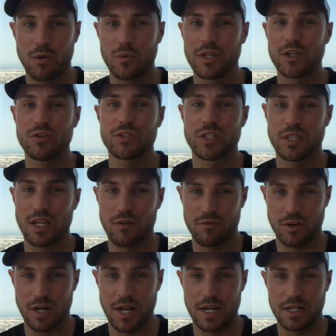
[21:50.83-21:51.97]
but we used a
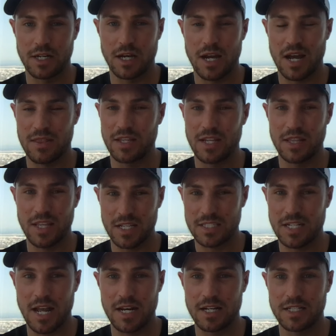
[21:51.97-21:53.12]
different lender, and
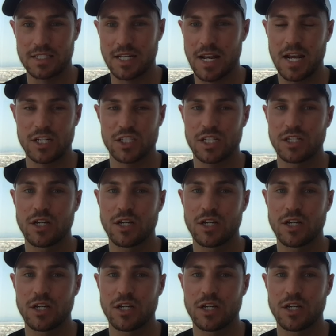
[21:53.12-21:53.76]
this lender said, actually,